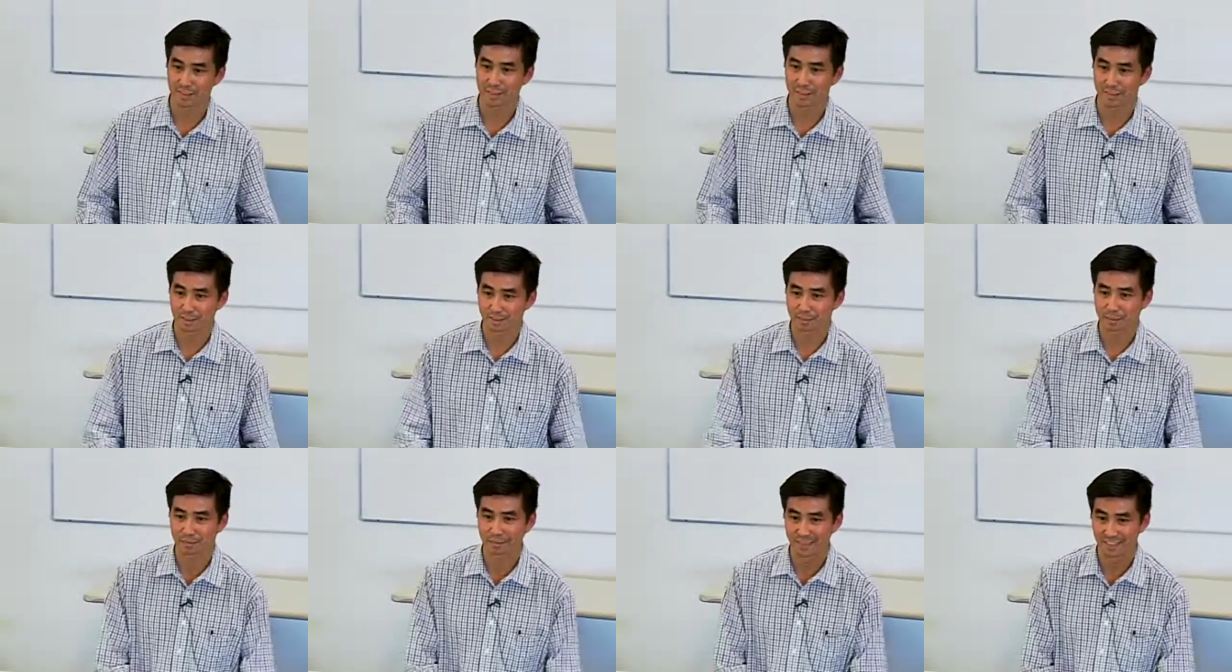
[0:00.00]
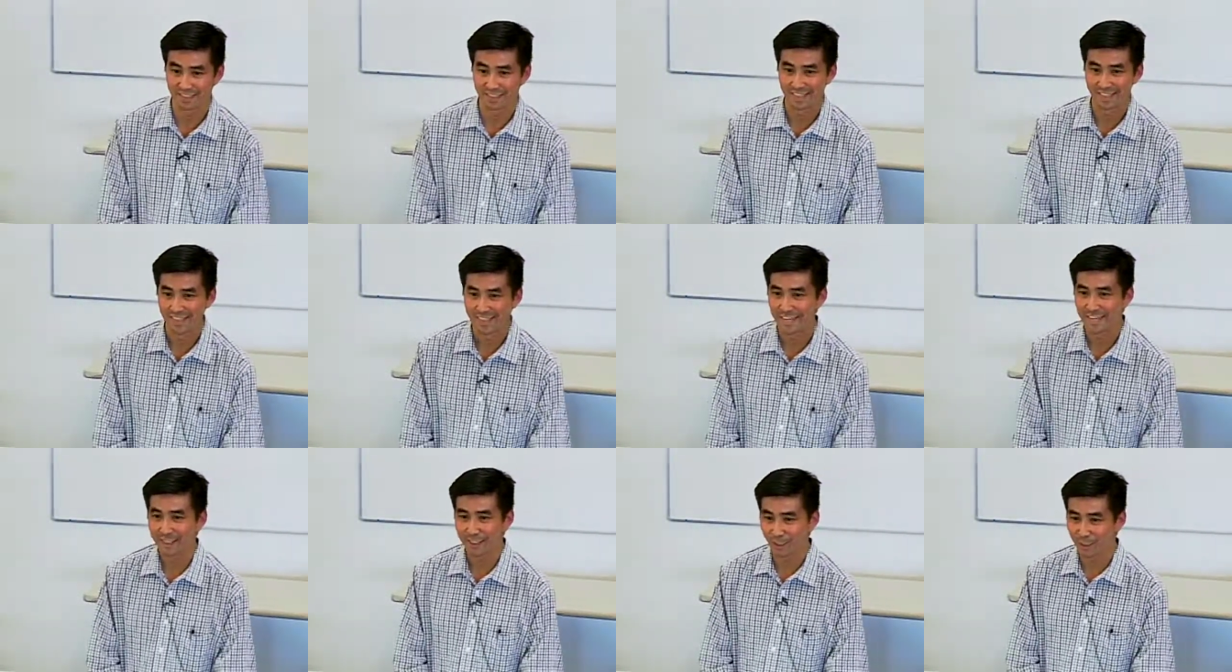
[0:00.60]
Um,
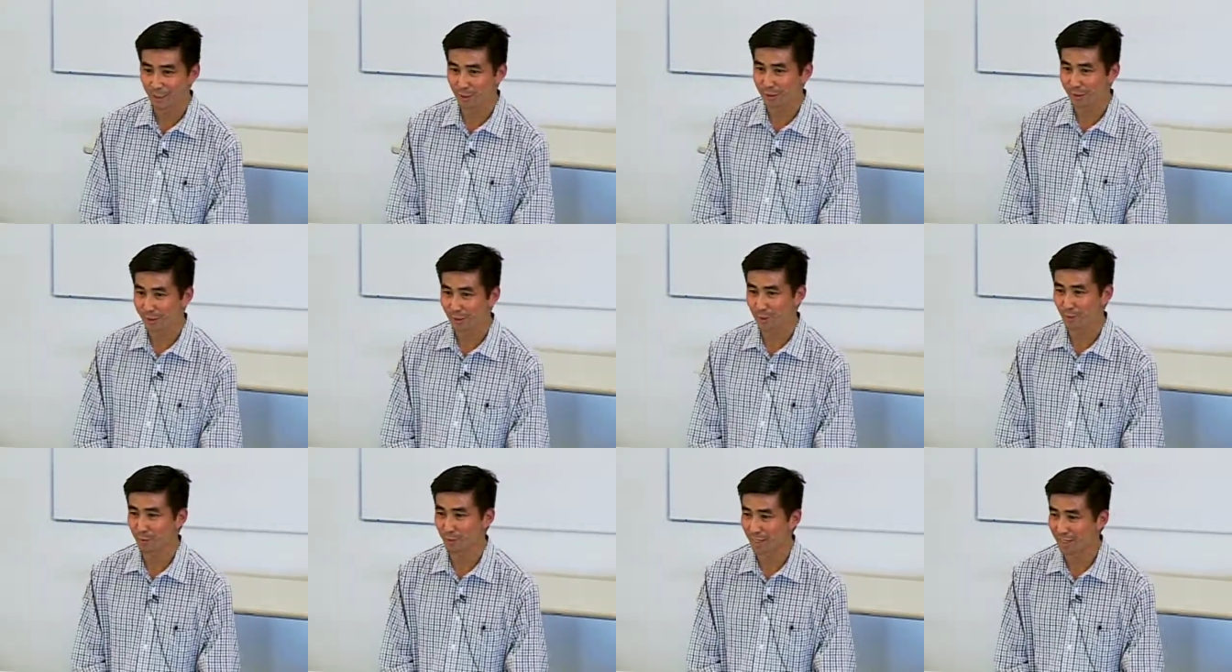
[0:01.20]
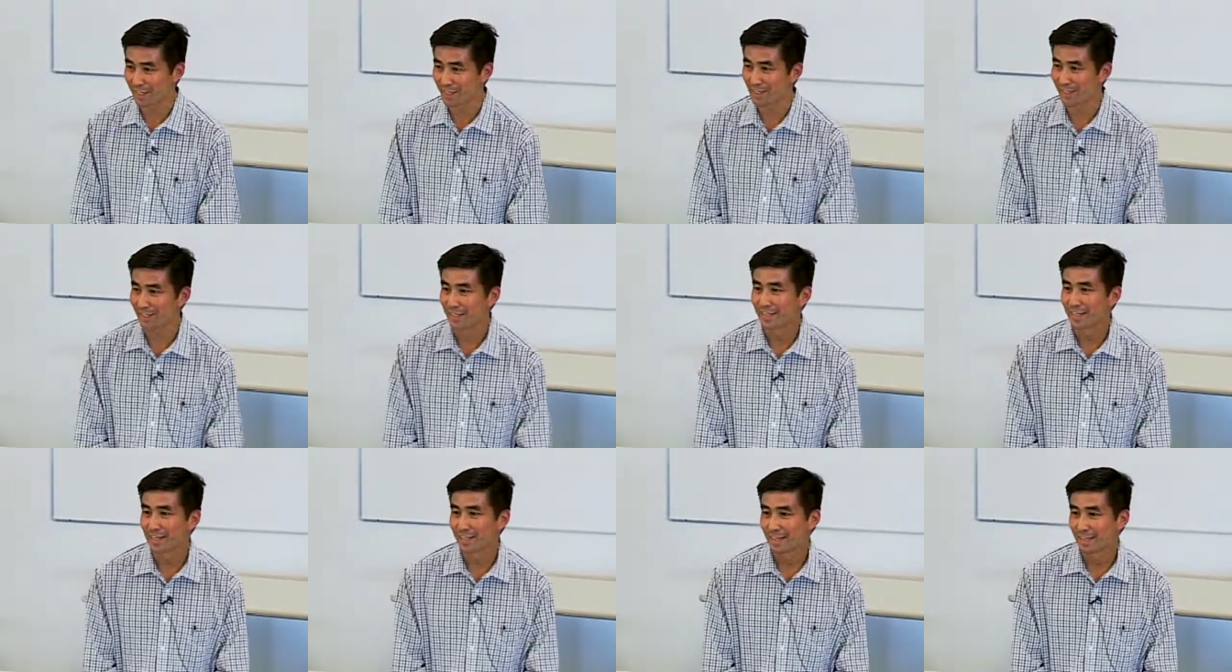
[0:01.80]
can go either way.
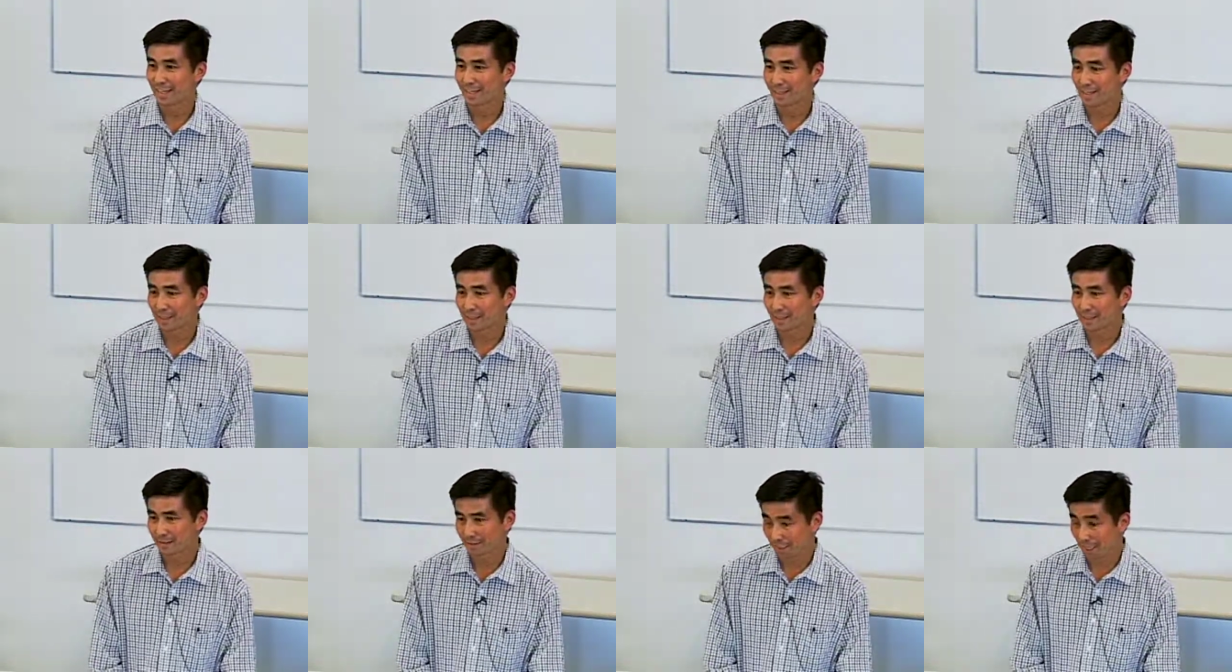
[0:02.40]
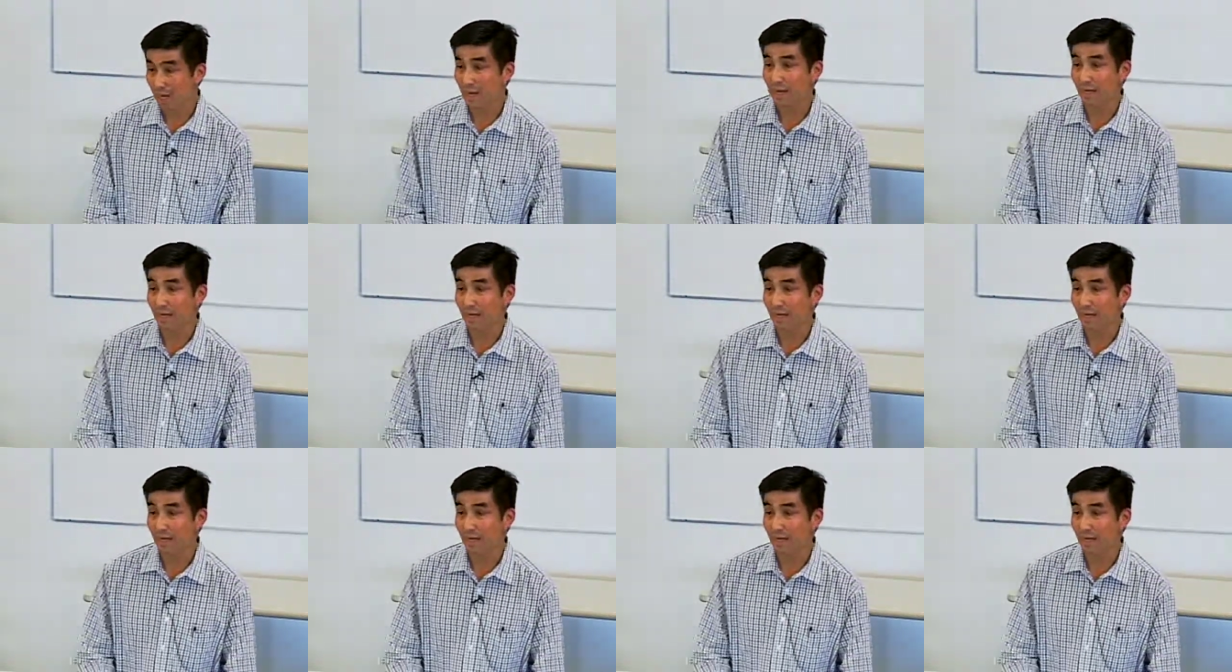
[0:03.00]
Uh, yeah,